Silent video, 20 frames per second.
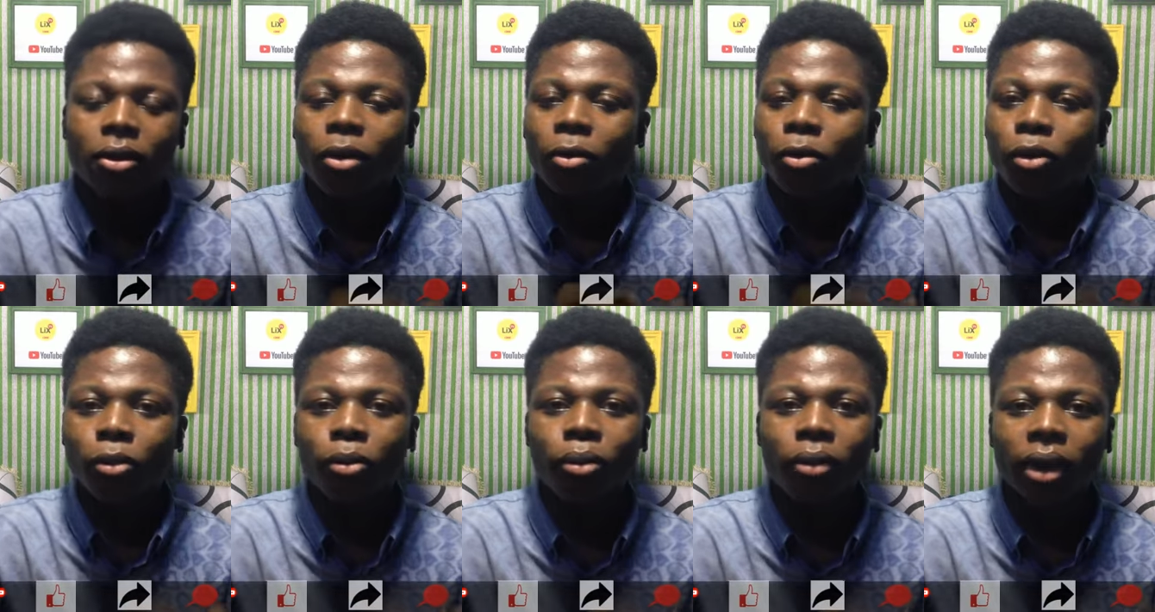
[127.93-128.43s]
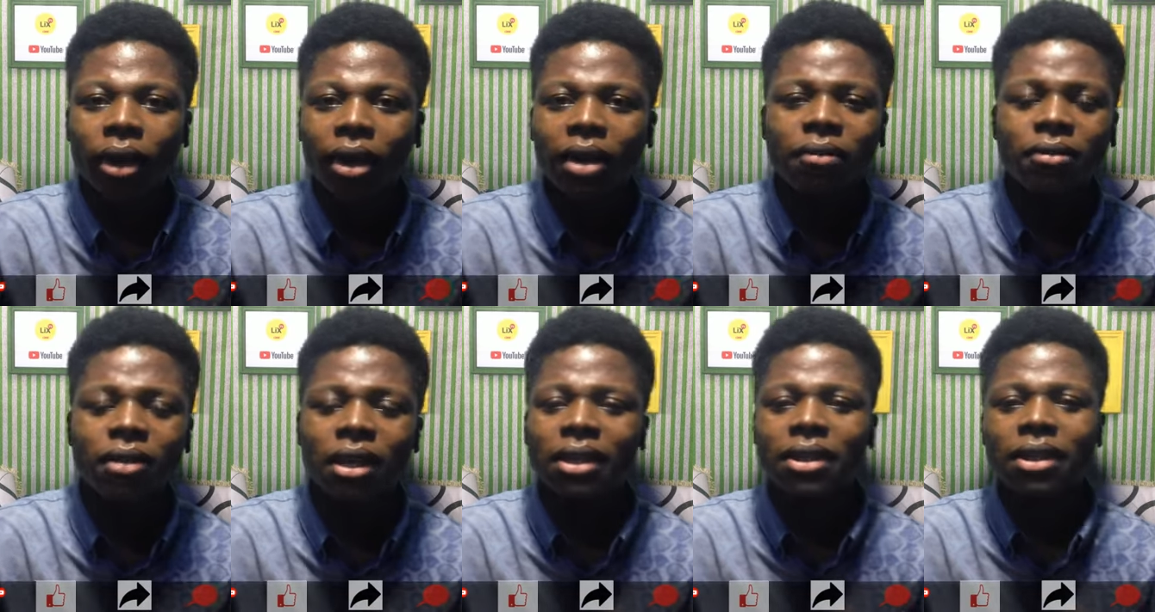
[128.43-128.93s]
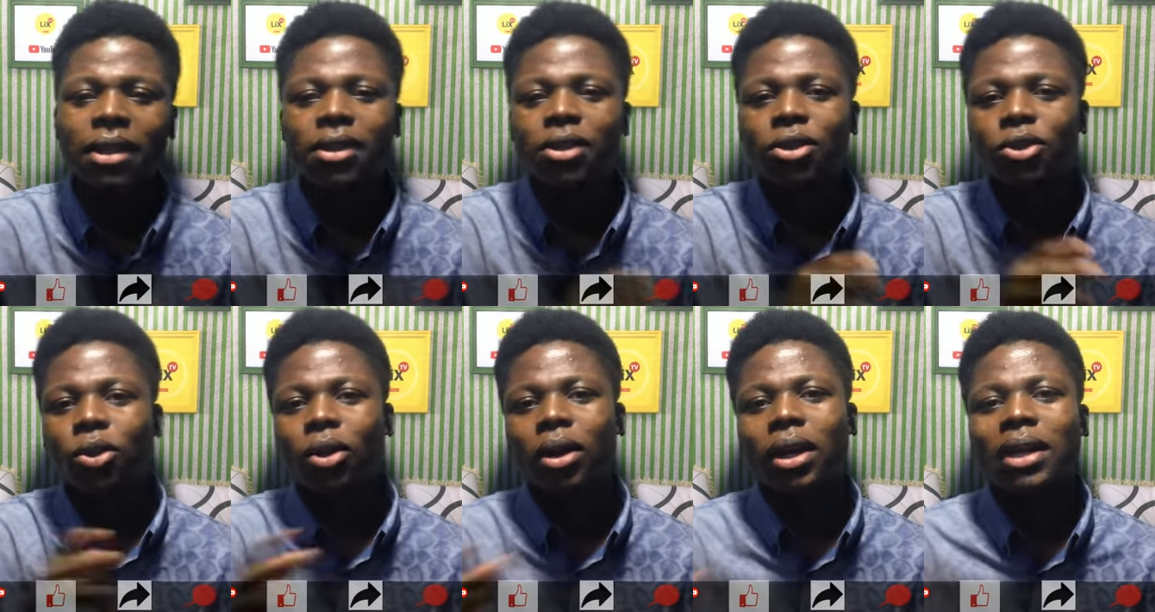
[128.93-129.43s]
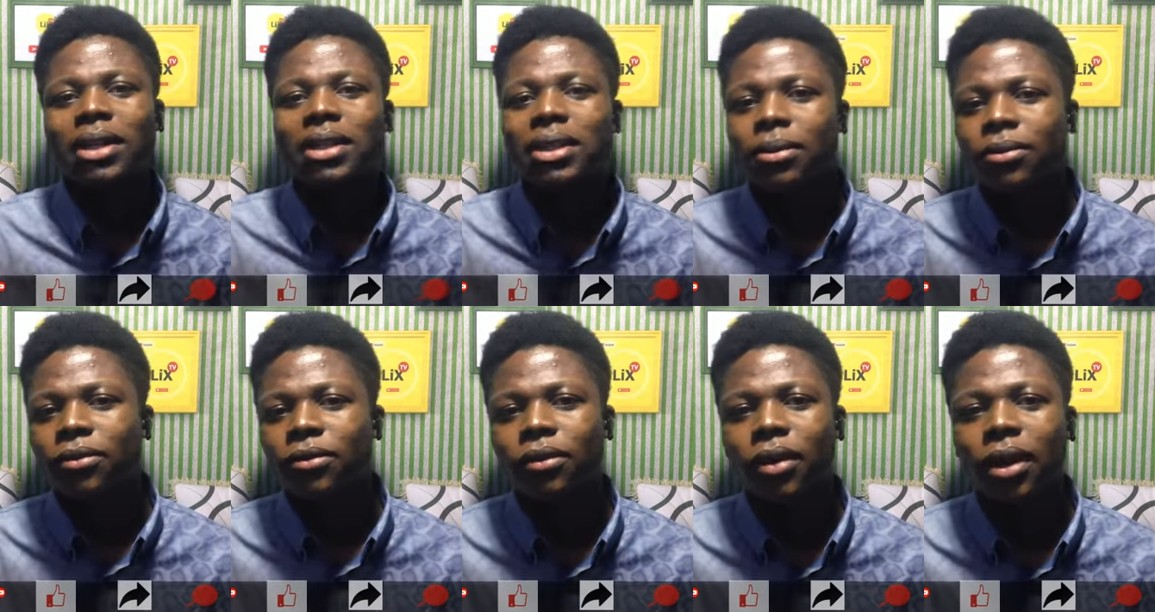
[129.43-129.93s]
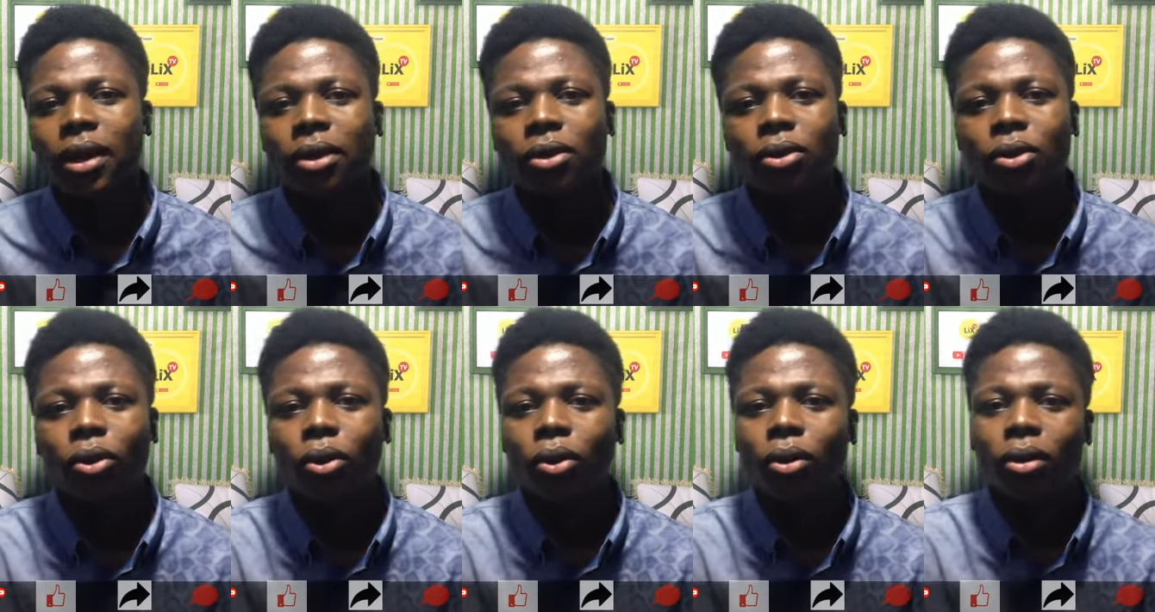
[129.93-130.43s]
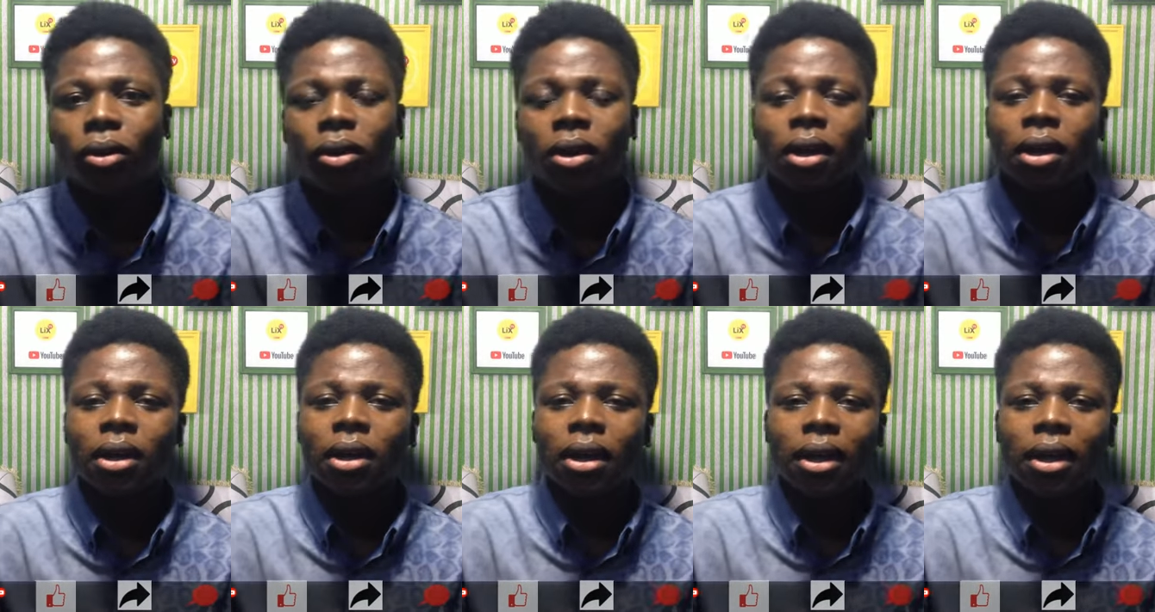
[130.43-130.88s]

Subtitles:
if there's any scholarship fund or